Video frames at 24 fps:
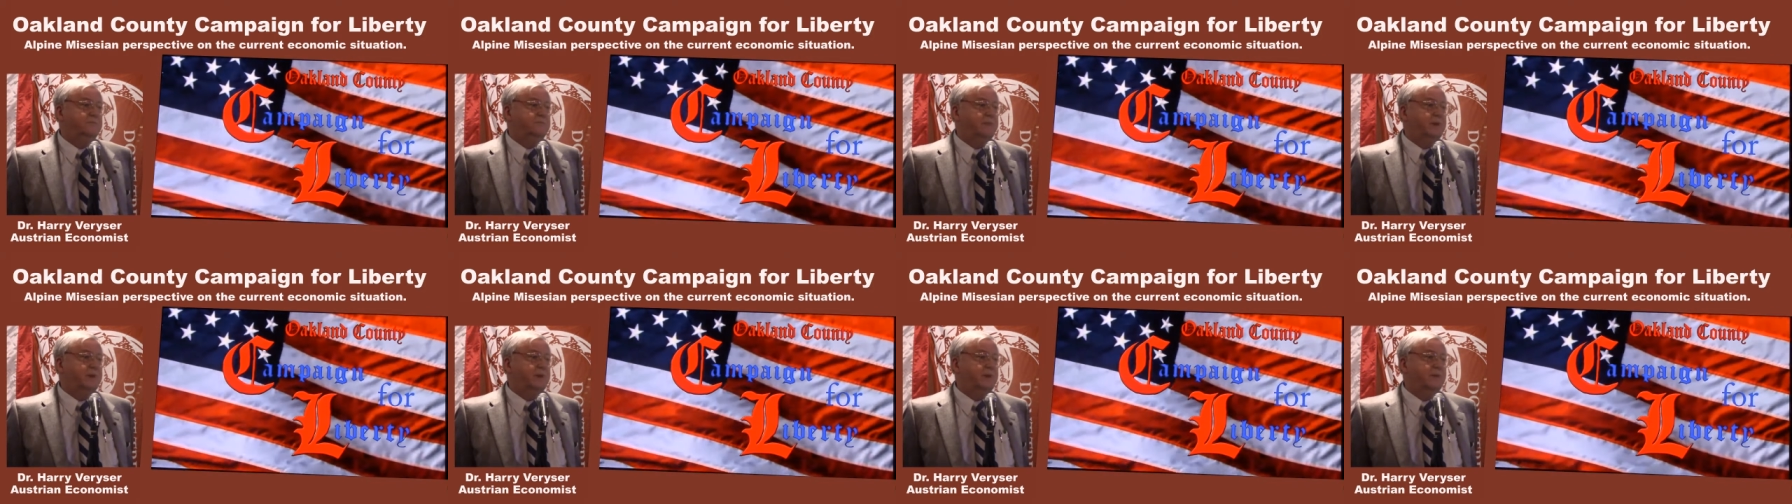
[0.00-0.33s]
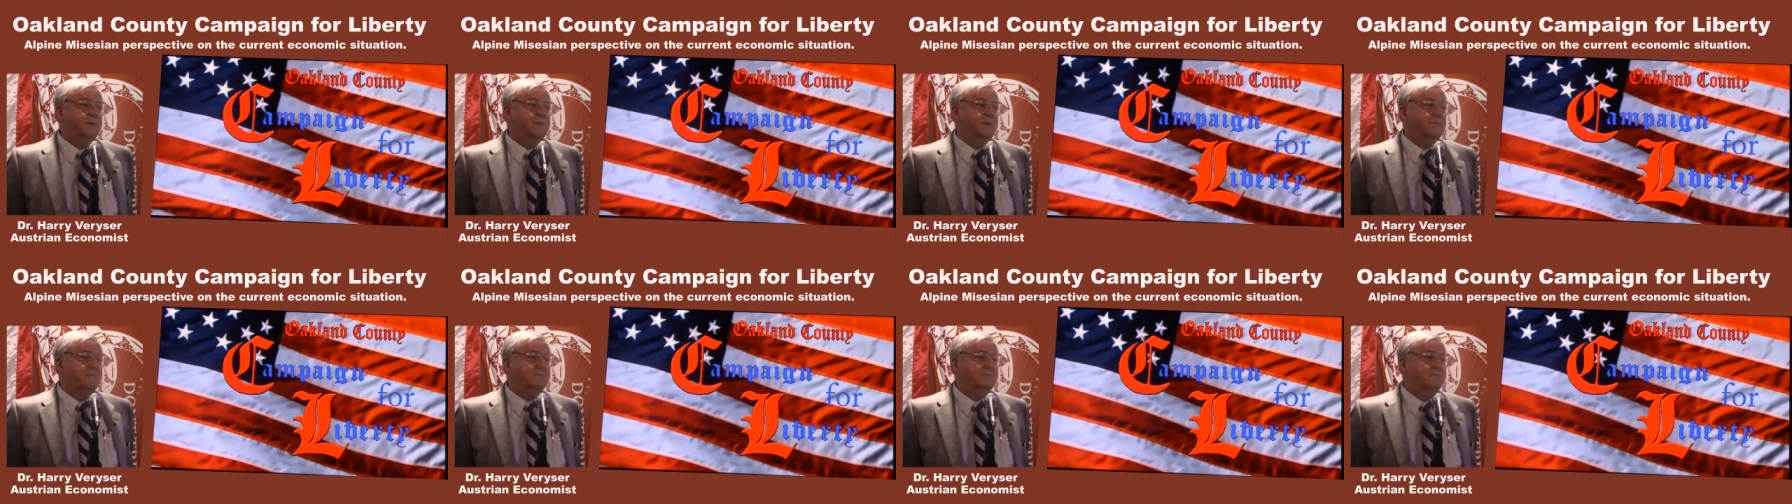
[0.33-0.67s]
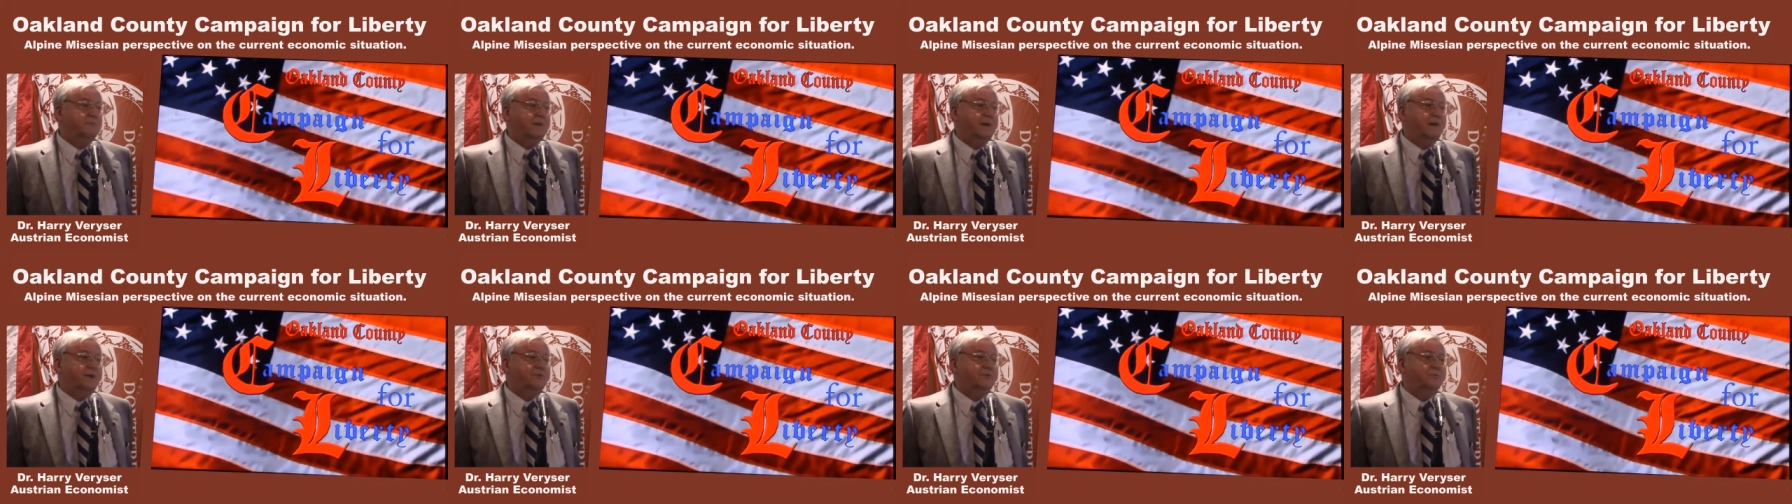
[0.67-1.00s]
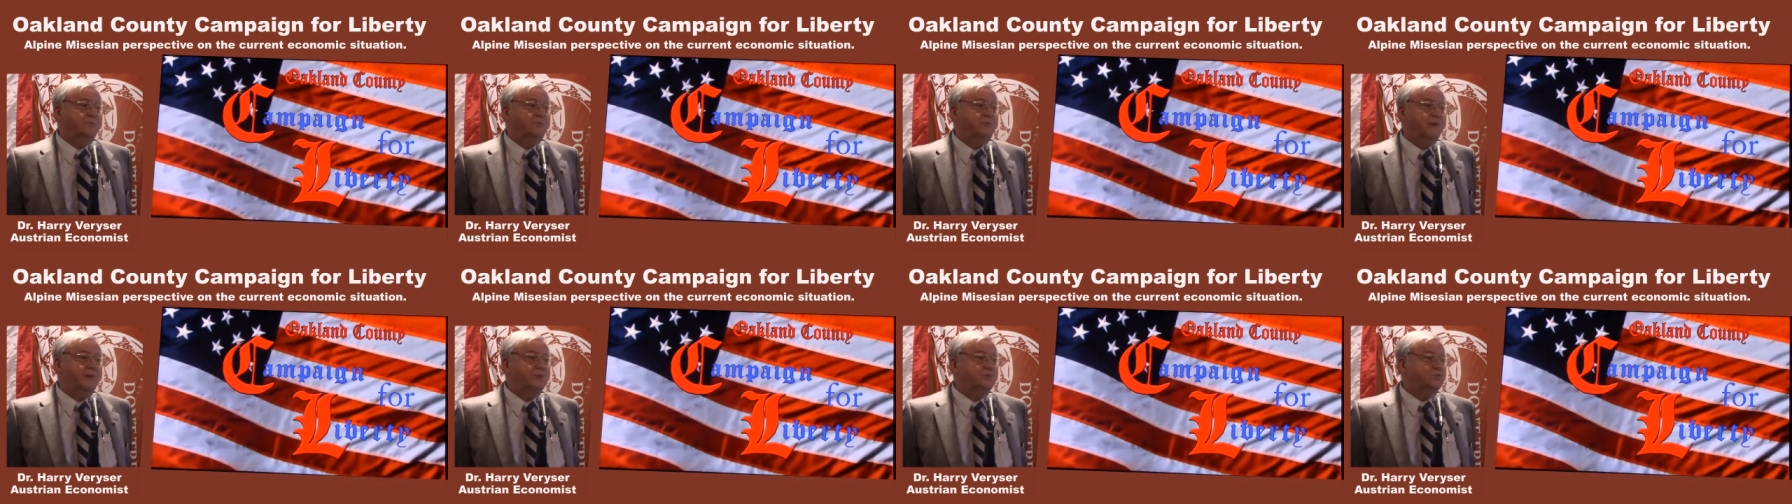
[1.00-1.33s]
by our
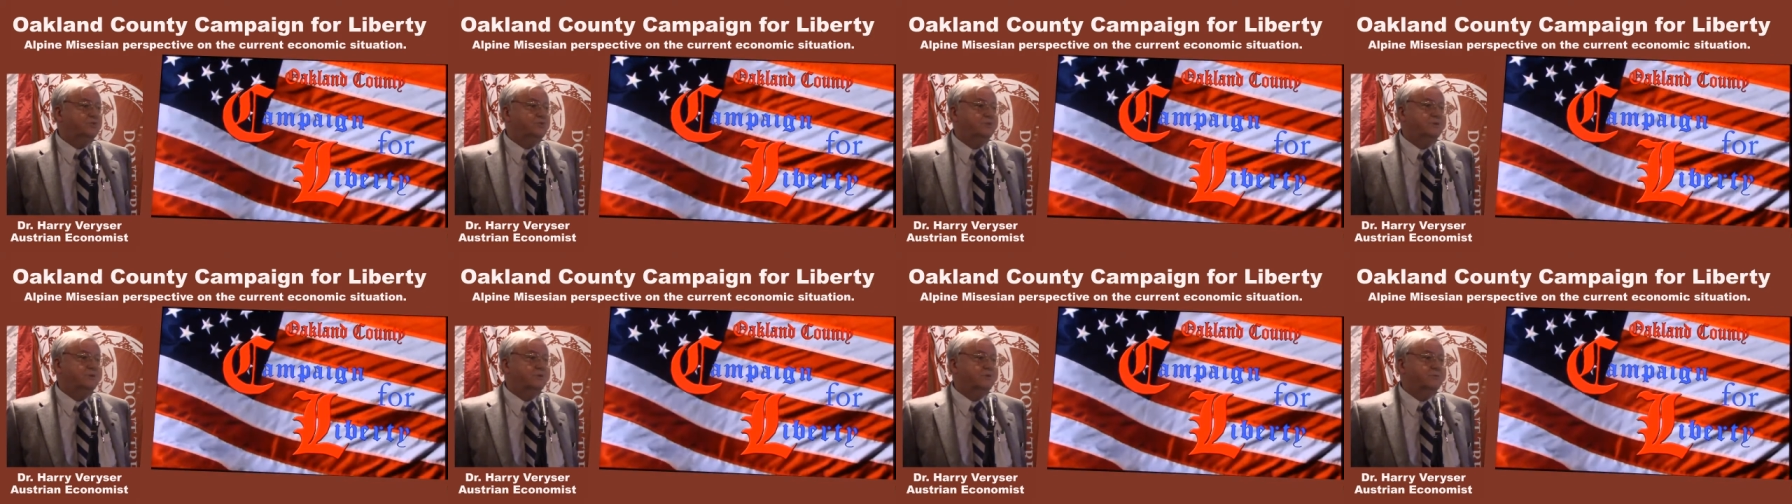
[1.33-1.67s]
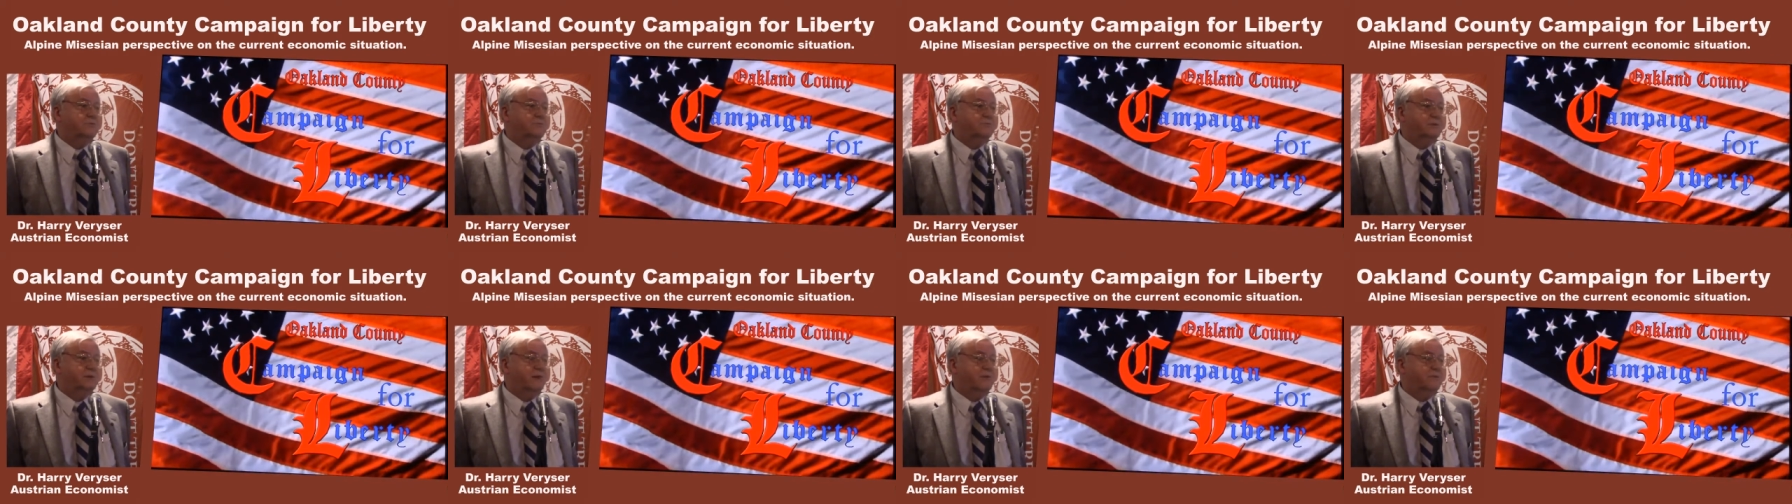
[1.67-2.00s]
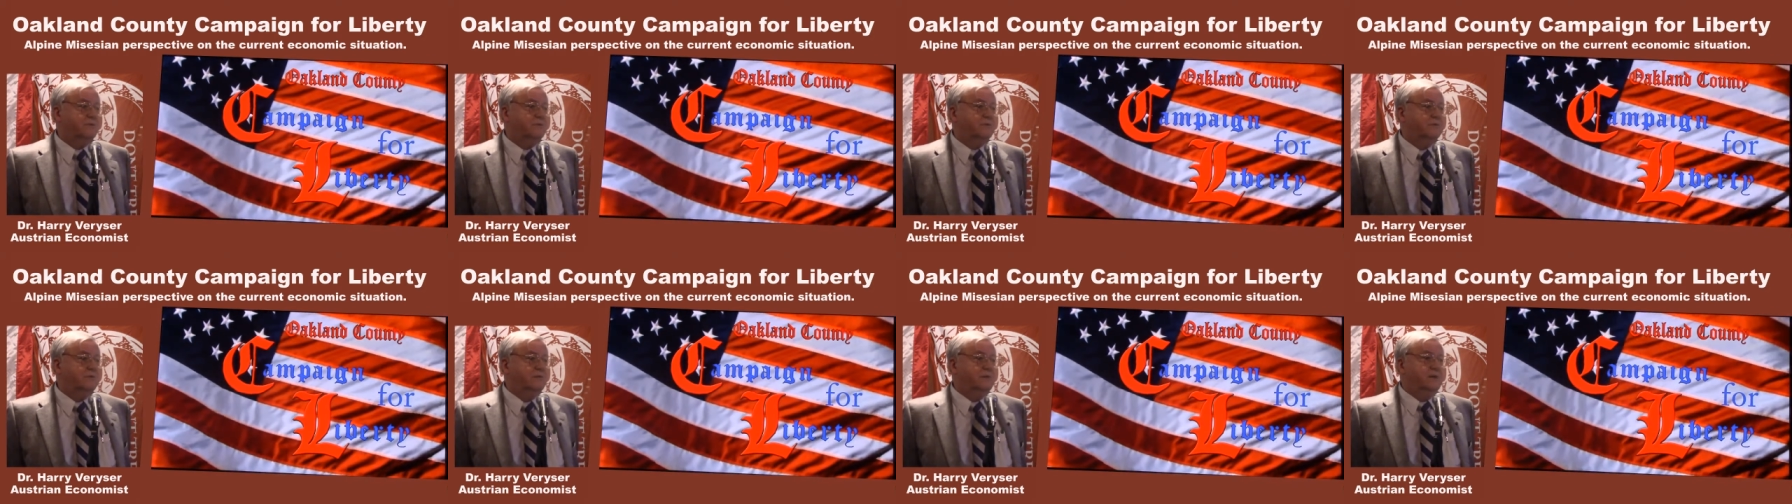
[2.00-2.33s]
occupation, or whatever?